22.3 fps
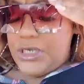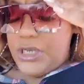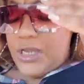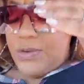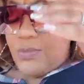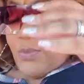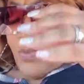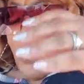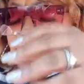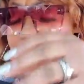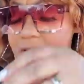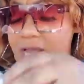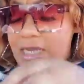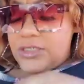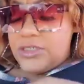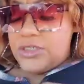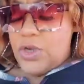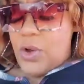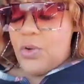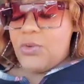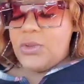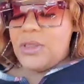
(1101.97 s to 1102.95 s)
And what I
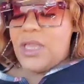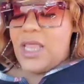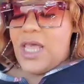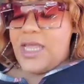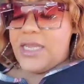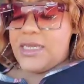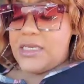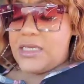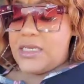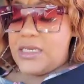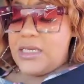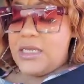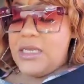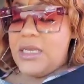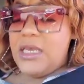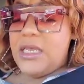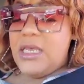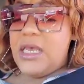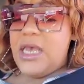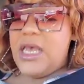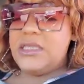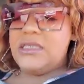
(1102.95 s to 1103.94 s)
don't like,
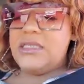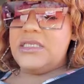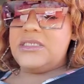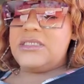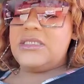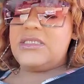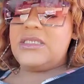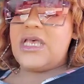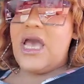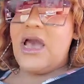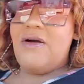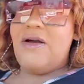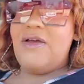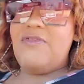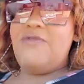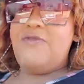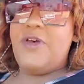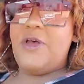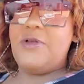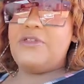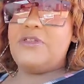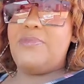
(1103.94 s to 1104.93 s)
and this is how I
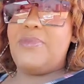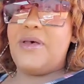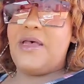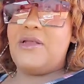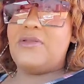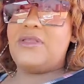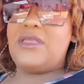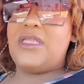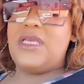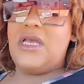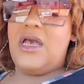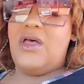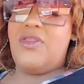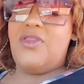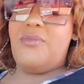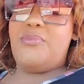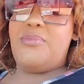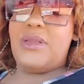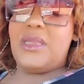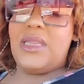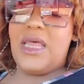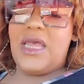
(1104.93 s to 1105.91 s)
felt about the other
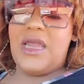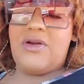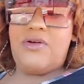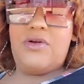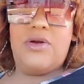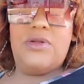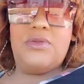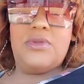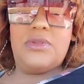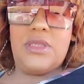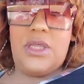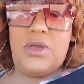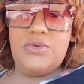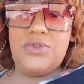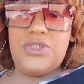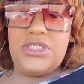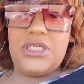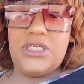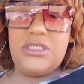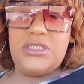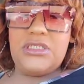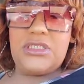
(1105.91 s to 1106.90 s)
Bolero
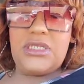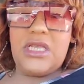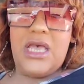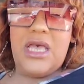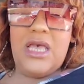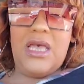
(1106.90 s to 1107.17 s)
lotions,